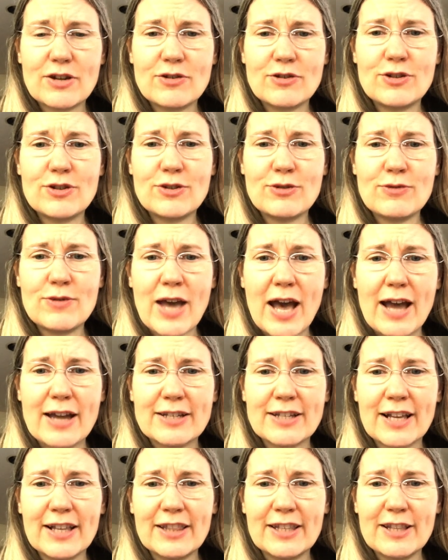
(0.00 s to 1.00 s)
do that
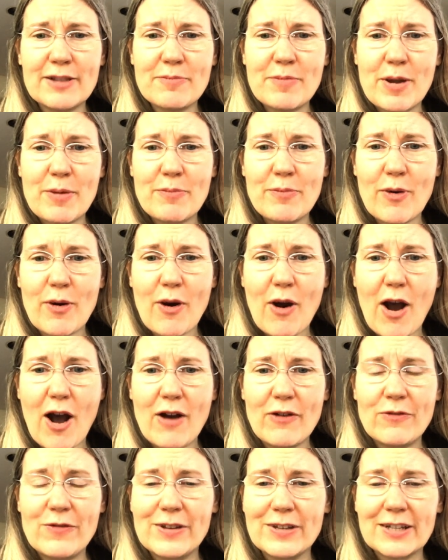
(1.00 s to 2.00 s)
a little bit more
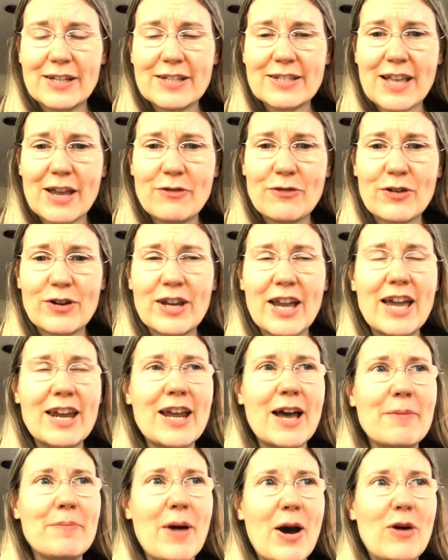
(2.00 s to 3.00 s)
often because I forget
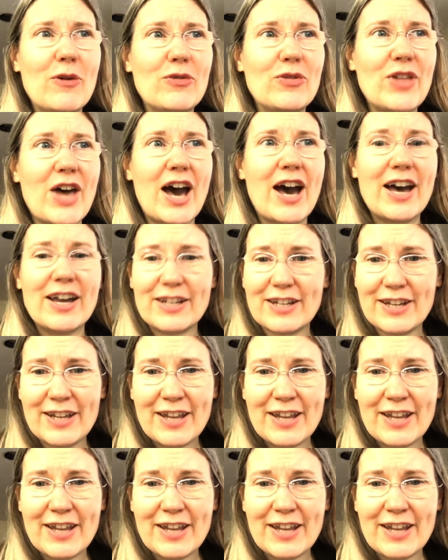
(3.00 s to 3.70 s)
about that